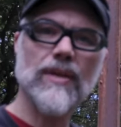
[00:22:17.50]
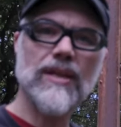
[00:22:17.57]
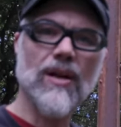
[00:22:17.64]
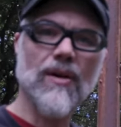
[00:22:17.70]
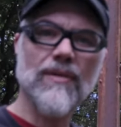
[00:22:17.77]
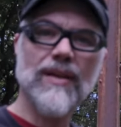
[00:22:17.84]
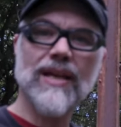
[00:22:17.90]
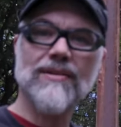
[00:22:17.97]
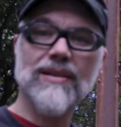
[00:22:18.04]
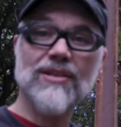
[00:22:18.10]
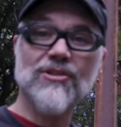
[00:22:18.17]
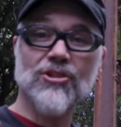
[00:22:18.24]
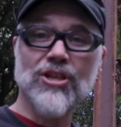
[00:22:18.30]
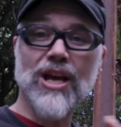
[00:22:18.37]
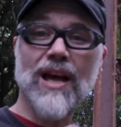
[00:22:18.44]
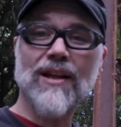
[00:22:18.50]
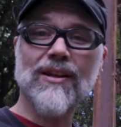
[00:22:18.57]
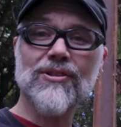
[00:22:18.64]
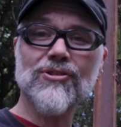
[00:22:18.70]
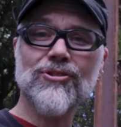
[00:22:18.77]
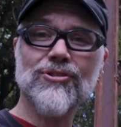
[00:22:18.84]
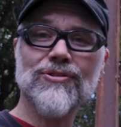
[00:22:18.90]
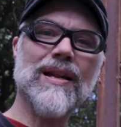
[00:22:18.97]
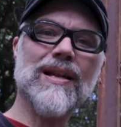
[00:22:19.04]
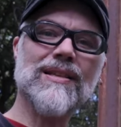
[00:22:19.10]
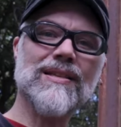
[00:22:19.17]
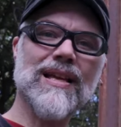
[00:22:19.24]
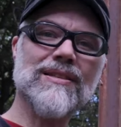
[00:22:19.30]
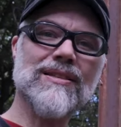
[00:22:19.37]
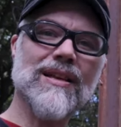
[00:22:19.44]
You know, it's a challenge, but
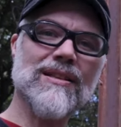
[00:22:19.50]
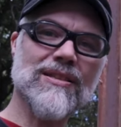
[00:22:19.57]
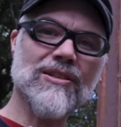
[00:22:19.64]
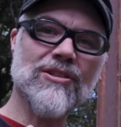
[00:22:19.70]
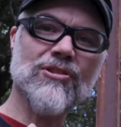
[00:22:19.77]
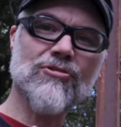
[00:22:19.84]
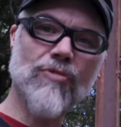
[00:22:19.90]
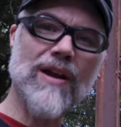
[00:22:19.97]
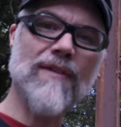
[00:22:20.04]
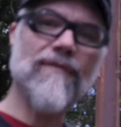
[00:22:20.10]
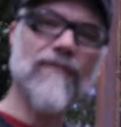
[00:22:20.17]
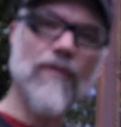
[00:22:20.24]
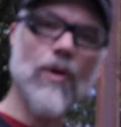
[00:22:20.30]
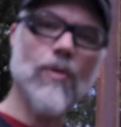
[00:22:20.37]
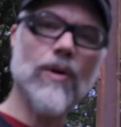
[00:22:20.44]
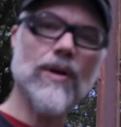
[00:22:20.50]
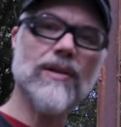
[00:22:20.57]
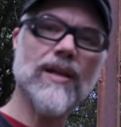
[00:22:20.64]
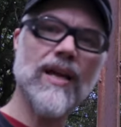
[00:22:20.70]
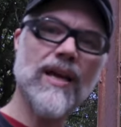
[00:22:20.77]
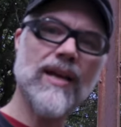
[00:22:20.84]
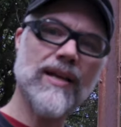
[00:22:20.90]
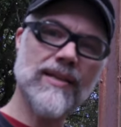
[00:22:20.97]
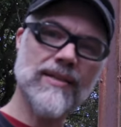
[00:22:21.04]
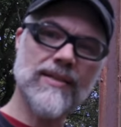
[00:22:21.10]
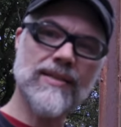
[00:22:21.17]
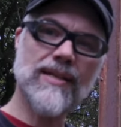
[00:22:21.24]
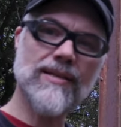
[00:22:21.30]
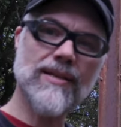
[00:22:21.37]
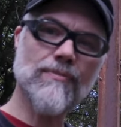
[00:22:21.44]
it's a straightforward,
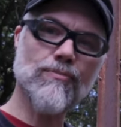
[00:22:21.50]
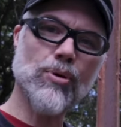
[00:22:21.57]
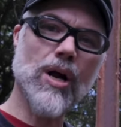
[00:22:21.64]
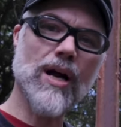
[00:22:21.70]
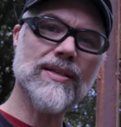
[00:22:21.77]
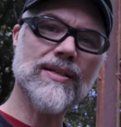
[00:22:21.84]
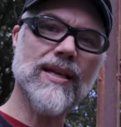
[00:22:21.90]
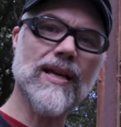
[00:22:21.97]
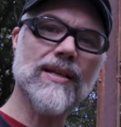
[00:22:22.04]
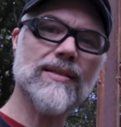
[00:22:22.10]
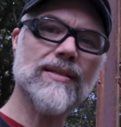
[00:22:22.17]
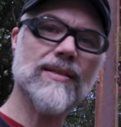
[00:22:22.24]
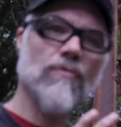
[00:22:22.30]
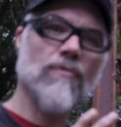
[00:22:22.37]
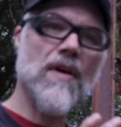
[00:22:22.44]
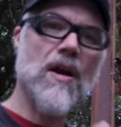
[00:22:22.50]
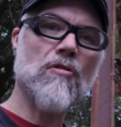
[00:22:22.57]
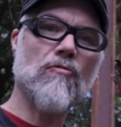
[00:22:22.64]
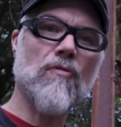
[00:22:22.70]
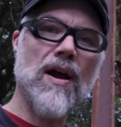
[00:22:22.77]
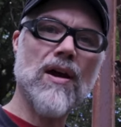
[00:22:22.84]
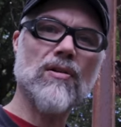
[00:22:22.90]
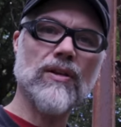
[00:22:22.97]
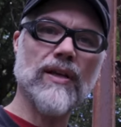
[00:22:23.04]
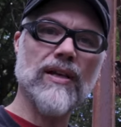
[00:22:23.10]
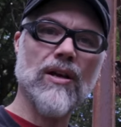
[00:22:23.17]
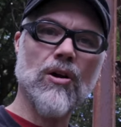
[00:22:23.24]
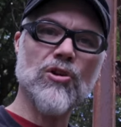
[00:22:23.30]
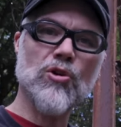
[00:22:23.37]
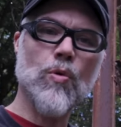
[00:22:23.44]
consistent process.
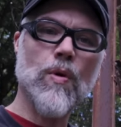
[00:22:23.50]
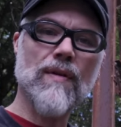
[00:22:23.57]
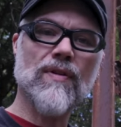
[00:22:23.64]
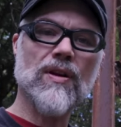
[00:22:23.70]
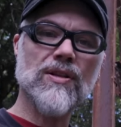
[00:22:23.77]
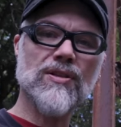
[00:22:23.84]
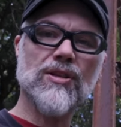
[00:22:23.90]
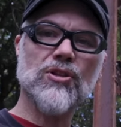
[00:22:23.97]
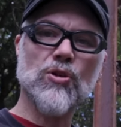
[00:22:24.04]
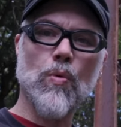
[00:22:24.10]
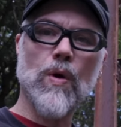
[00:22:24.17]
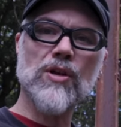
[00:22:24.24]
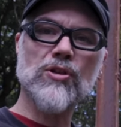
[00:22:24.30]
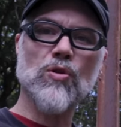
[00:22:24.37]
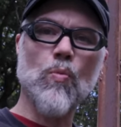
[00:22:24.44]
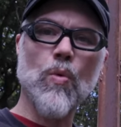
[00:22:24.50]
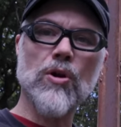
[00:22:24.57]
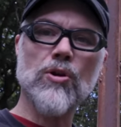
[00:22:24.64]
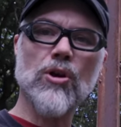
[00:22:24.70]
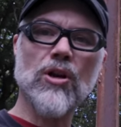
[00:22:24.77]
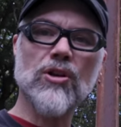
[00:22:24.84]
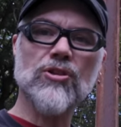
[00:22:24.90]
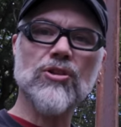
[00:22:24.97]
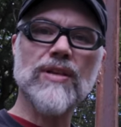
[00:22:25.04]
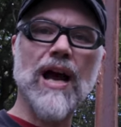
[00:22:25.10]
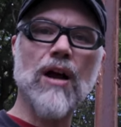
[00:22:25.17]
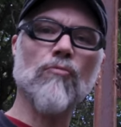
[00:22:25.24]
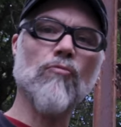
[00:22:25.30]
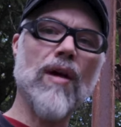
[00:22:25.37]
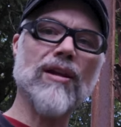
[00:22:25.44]
Rarely are you ever in a situation where you're going to just
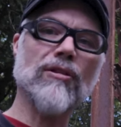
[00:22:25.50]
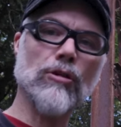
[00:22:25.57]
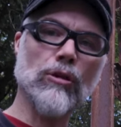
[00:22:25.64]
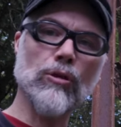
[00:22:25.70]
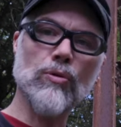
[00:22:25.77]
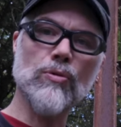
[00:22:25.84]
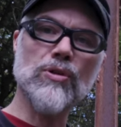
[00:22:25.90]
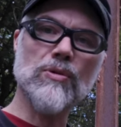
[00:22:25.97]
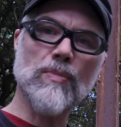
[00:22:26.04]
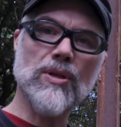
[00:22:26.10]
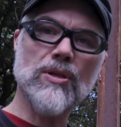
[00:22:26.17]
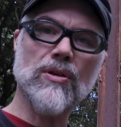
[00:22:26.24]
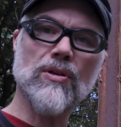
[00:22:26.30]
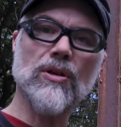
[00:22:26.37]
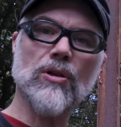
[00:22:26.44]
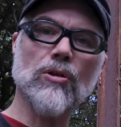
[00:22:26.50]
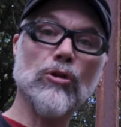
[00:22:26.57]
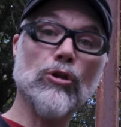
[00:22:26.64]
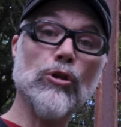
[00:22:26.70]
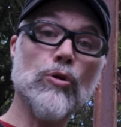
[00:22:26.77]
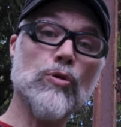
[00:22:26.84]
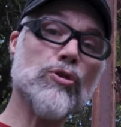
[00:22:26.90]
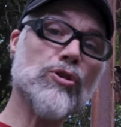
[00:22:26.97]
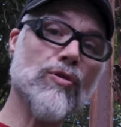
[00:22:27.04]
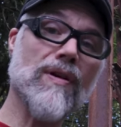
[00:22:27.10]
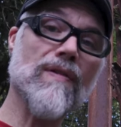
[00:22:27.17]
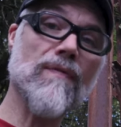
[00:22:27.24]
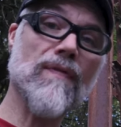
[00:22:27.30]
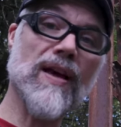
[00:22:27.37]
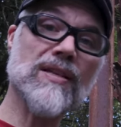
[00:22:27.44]
outright lose material, lose your
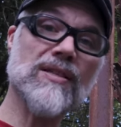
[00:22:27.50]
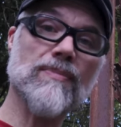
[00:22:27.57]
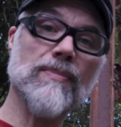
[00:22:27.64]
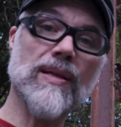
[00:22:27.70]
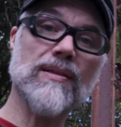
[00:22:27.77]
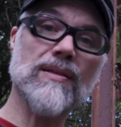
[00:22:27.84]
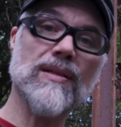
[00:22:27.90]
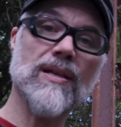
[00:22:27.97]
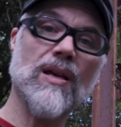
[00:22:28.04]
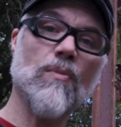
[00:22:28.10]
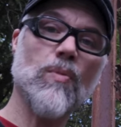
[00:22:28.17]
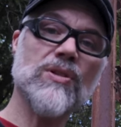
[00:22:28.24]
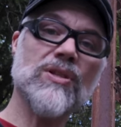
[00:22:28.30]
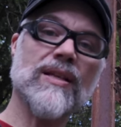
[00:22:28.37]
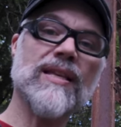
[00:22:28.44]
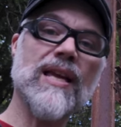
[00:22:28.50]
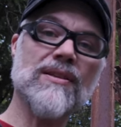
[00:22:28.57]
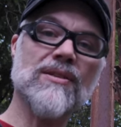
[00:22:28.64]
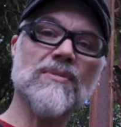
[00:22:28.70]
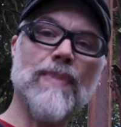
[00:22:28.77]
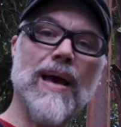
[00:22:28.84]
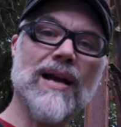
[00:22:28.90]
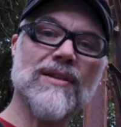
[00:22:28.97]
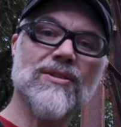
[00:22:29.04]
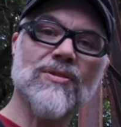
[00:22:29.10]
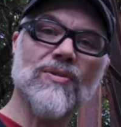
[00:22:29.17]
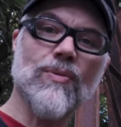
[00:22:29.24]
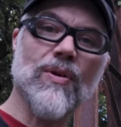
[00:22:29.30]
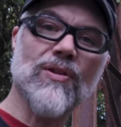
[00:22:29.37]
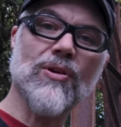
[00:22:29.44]
investment, which takes us back
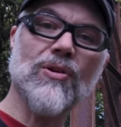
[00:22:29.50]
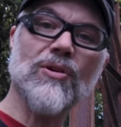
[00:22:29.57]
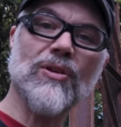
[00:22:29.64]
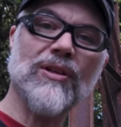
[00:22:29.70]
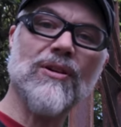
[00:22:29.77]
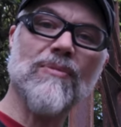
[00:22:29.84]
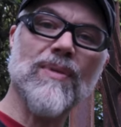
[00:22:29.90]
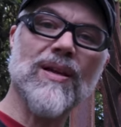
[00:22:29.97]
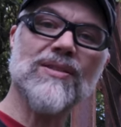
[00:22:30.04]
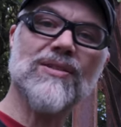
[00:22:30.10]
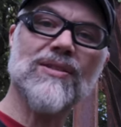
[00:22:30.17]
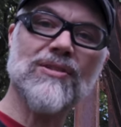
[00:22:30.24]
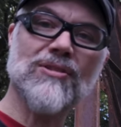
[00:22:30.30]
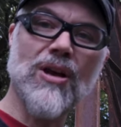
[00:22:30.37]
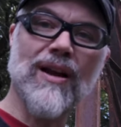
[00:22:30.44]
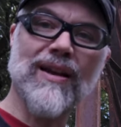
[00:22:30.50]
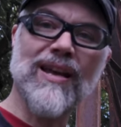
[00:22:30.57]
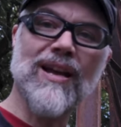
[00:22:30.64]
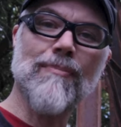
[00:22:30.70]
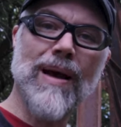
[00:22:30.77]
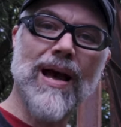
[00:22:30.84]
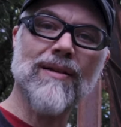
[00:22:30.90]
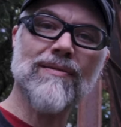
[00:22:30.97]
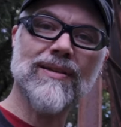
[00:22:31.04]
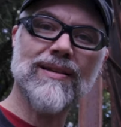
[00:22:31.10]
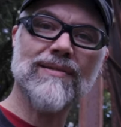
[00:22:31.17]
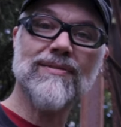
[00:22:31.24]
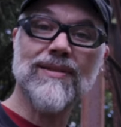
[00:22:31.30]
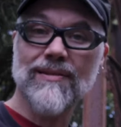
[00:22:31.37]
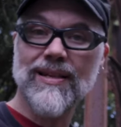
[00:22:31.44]
to one of the earlier myths talking about
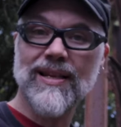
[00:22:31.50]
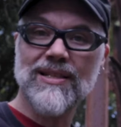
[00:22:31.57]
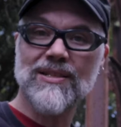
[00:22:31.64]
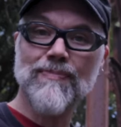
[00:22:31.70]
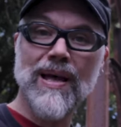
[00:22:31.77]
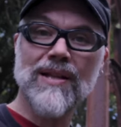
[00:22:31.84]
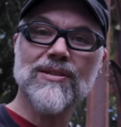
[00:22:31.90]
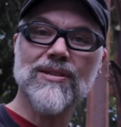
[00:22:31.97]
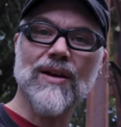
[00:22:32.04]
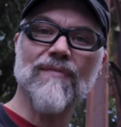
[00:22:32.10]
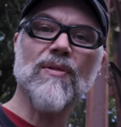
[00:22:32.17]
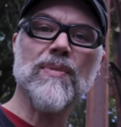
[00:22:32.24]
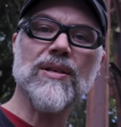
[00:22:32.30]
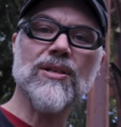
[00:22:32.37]
the expense of a